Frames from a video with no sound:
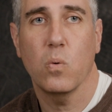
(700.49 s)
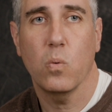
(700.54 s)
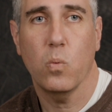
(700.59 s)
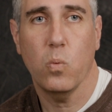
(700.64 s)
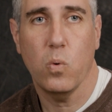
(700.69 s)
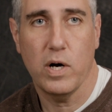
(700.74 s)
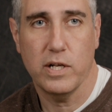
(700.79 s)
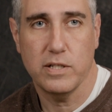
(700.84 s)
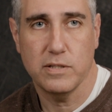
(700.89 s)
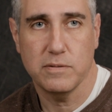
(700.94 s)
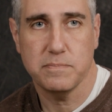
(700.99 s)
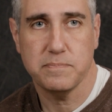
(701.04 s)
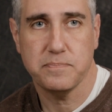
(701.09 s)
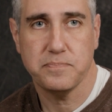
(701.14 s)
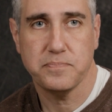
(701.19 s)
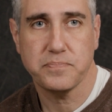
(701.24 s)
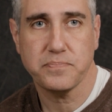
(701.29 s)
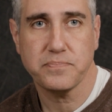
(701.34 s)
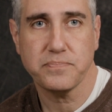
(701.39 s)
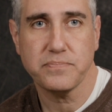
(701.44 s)
1.
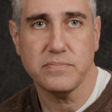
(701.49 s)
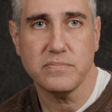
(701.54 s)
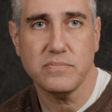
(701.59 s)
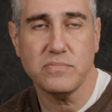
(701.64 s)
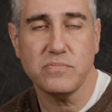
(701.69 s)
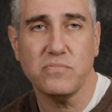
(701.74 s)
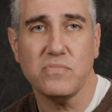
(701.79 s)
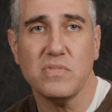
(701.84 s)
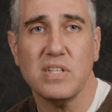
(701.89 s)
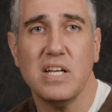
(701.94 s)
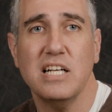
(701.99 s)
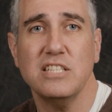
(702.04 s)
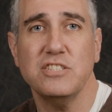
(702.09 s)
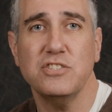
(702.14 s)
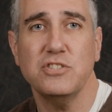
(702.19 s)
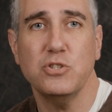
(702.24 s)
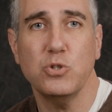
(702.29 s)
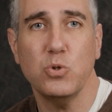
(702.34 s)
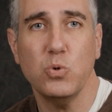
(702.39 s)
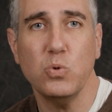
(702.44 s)
A
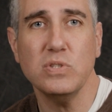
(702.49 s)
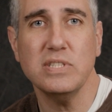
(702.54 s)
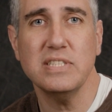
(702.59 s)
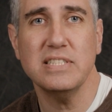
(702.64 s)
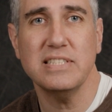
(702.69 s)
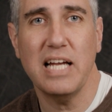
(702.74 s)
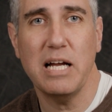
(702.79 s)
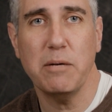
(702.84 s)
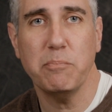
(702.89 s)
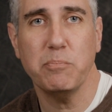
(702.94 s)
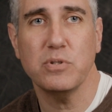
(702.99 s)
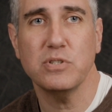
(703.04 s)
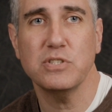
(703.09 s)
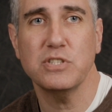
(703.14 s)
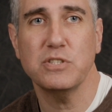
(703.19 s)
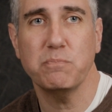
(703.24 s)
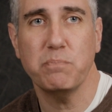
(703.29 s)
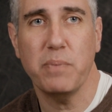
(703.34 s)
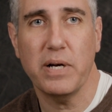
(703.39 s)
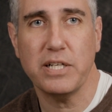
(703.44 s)
stool sample
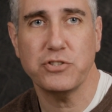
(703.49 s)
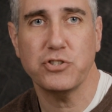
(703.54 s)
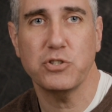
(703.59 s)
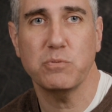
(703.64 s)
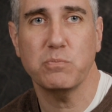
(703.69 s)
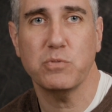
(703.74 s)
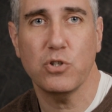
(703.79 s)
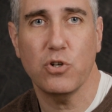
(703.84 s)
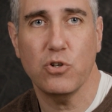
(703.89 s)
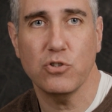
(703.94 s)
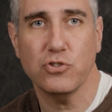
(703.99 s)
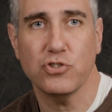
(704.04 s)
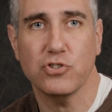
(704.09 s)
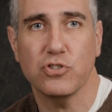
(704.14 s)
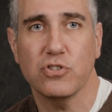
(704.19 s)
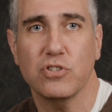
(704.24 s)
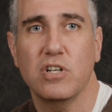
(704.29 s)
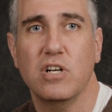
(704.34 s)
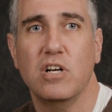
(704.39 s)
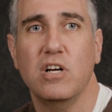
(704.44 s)
spectrum
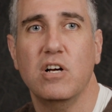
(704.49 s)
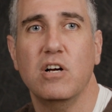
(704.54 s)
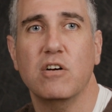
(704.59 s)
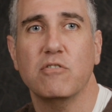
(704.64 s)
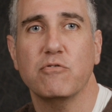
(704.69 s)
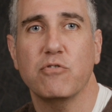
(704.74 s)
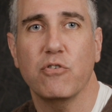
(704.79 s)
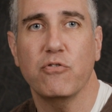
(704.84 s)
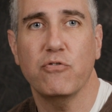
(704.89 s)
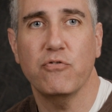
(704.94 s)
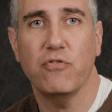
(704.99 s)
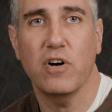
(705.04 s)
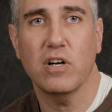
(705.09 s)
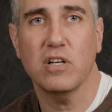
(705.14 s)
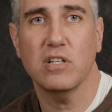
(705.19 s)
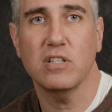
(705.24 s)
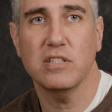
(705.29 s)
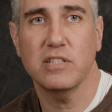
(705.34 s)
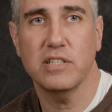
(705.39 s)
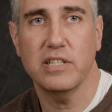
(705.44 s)
culture for
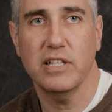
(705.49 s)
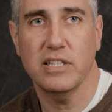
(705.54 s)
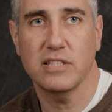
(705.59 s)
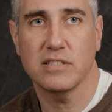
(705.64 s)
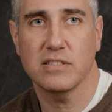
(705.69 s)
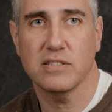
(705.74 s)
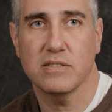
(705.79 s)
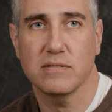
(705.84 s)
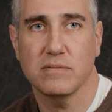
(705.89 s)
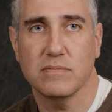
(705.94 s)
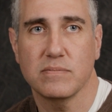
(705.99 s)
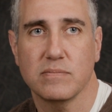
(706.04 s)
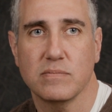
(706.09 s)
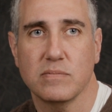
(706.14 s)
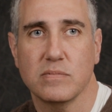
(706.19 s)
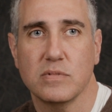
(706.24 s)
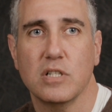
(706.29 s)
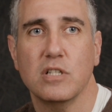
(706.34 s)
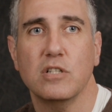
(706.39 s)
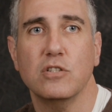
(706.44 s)
fungal and yeast.
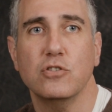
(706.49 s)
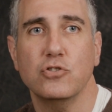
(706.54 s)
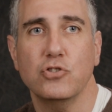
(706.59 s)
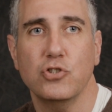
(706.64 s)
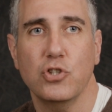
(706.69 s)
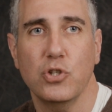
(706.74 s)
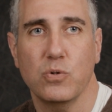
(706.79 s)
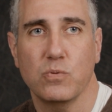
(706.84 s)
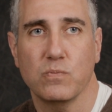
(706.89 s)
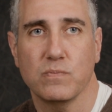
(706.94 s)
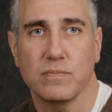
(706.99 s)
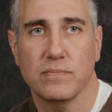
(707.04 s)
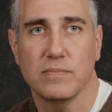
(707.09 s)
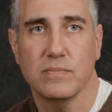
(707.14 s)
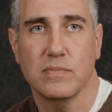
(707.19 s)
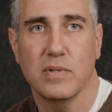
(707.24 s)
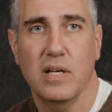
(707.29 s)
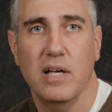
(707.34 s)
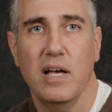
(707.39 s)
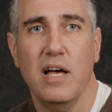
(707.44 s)
2.
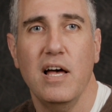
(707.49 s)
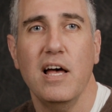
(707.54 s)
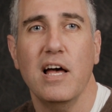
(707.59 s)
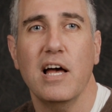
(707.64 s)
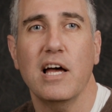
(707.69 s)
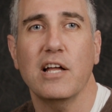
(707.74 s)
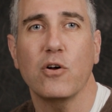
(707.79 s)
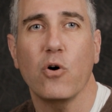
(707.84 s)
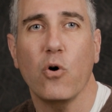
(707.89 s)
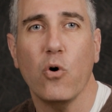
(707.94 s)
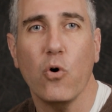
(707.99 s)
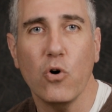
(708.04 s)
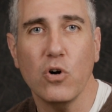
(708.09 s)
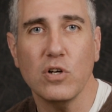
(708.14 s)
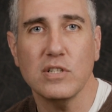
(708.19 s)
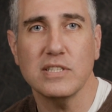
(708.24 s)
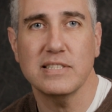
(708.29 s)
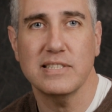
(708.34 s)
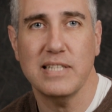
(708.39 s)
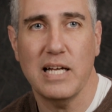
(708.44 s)
An
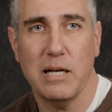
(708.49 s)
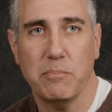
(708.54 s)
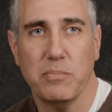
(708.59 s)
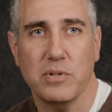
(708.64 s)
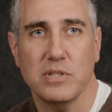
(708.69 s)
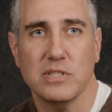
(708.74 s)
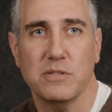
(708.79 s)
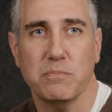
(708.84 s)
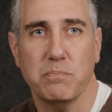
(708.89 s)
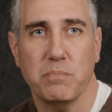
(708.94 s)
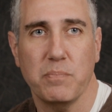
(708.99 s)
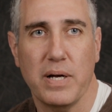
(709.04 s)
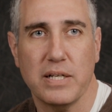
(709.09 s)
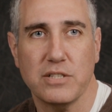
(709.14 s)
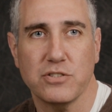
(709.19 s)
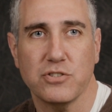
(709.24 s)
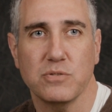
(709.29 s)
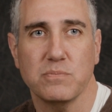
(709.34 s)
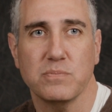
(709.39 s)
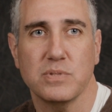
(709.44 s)
oral sample
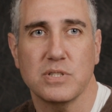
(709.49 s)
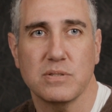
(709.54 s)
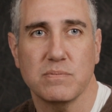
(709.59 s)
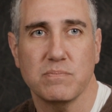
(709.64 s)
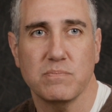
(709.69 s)
spectrum